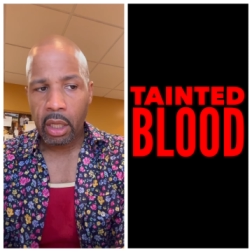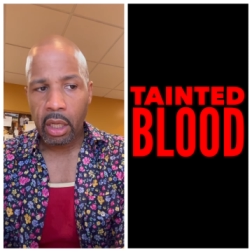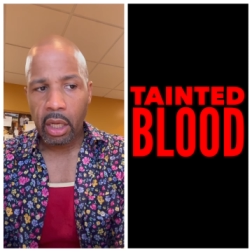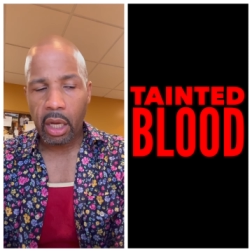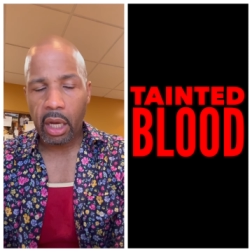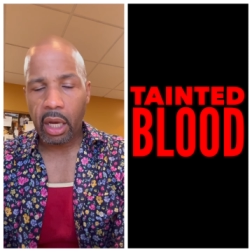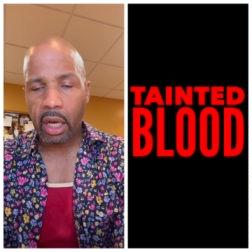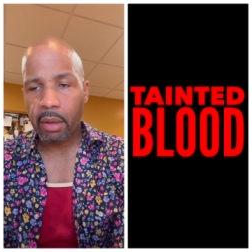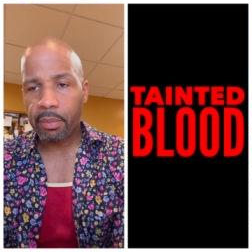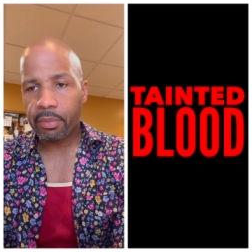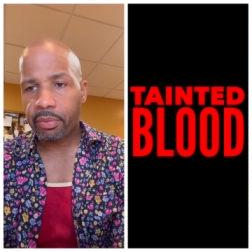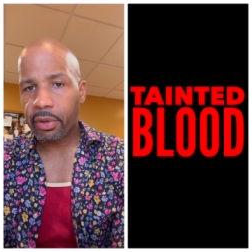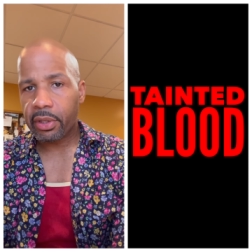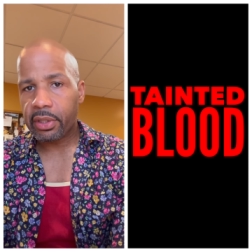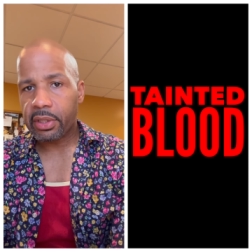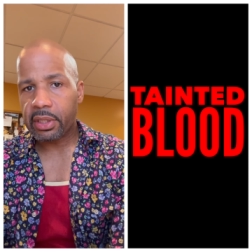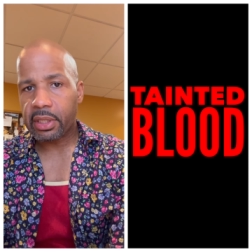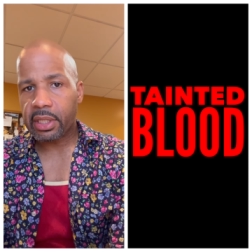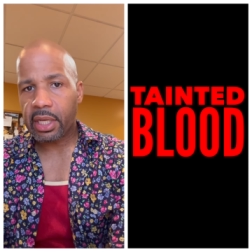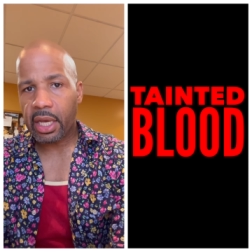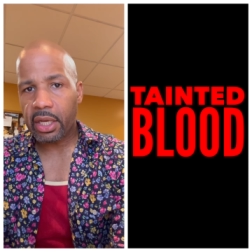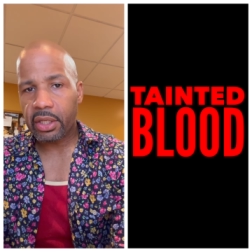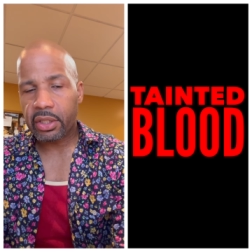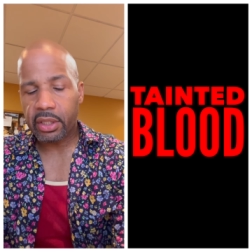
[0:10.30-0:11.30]
uh,
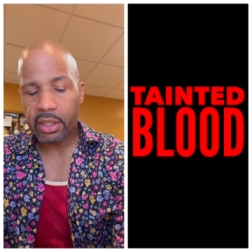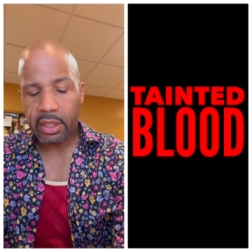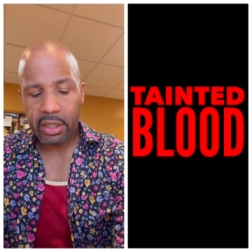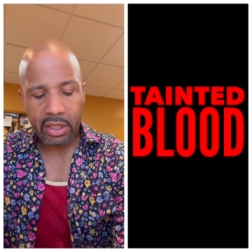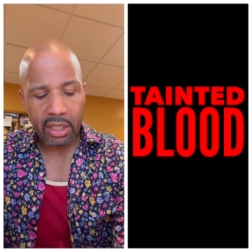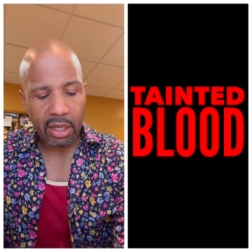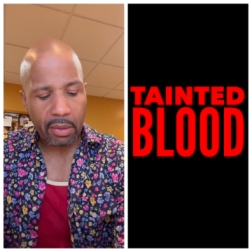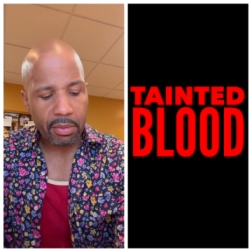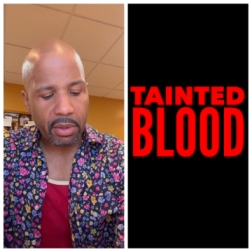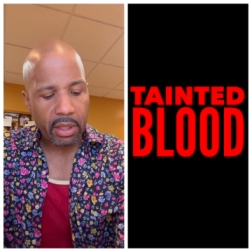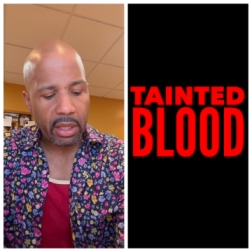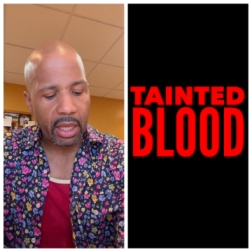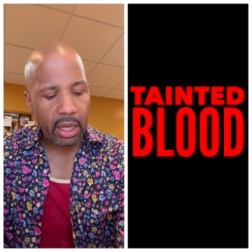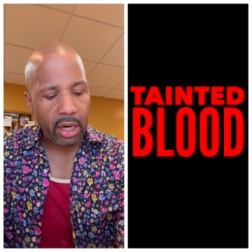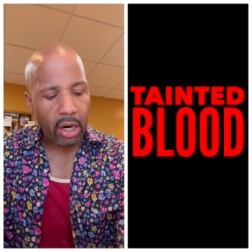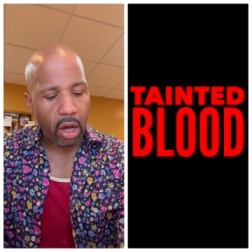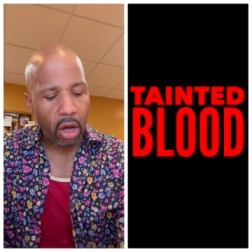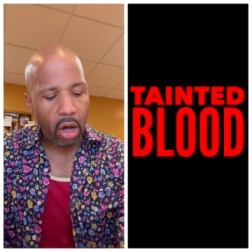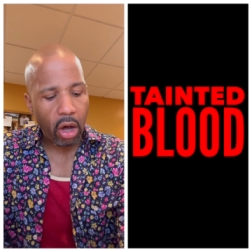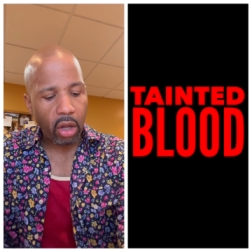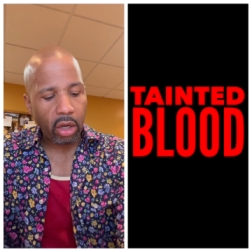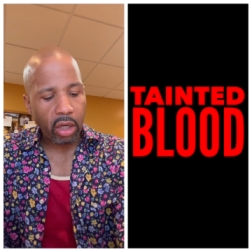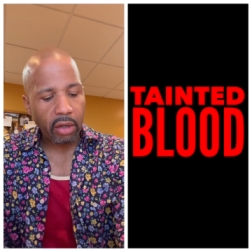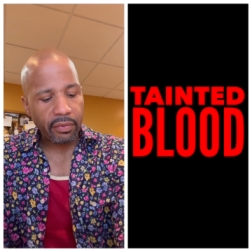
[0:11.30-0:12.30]
presentation is something that
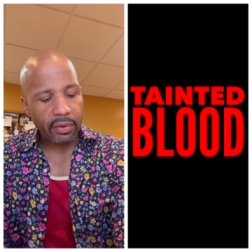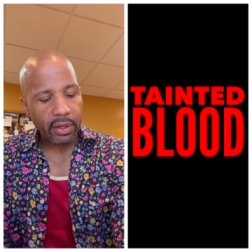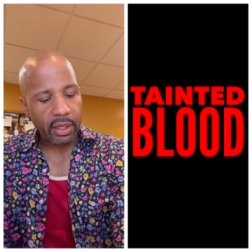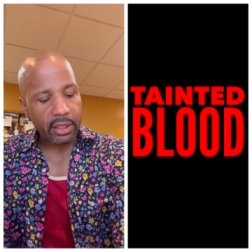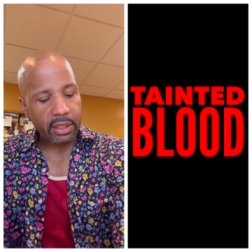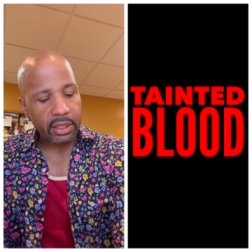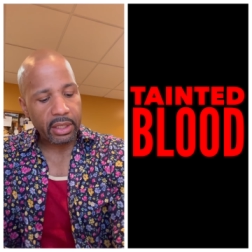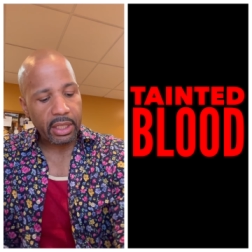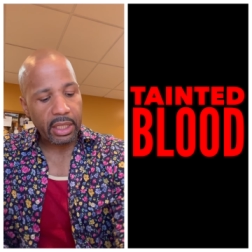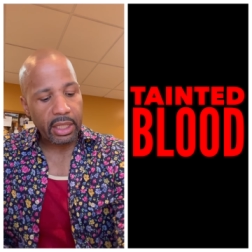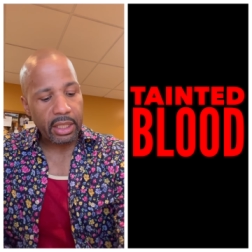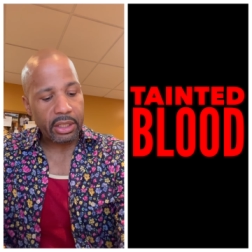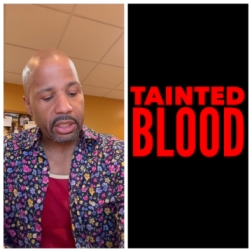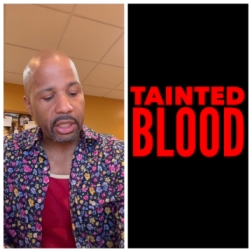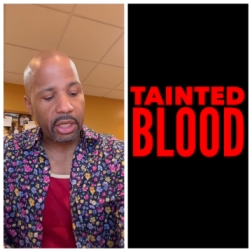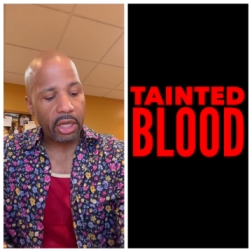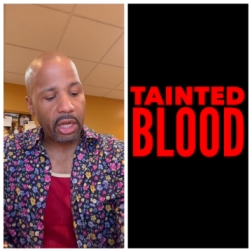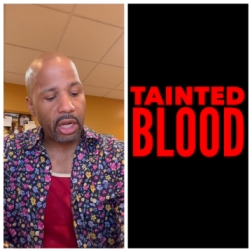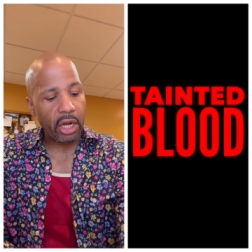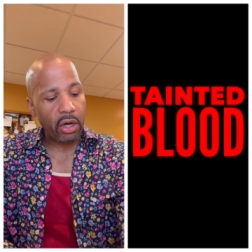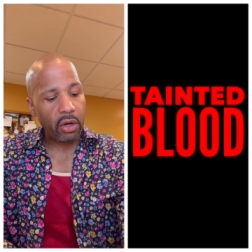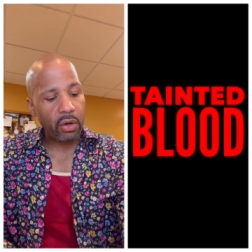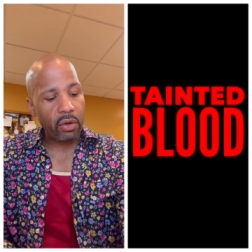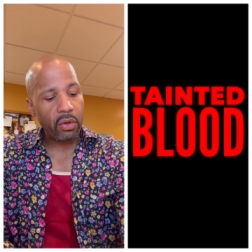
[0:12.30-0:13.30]
all of us need to
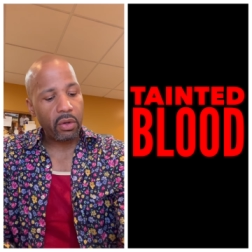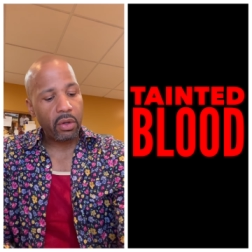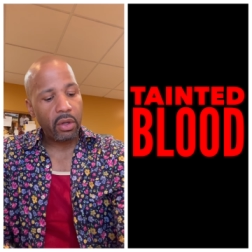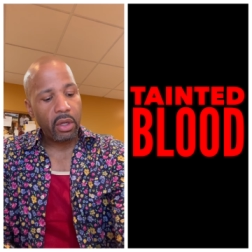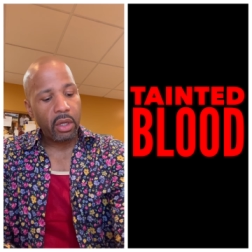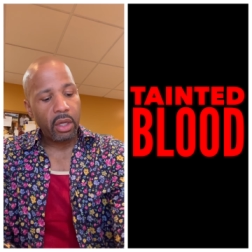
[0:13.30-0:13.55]
know,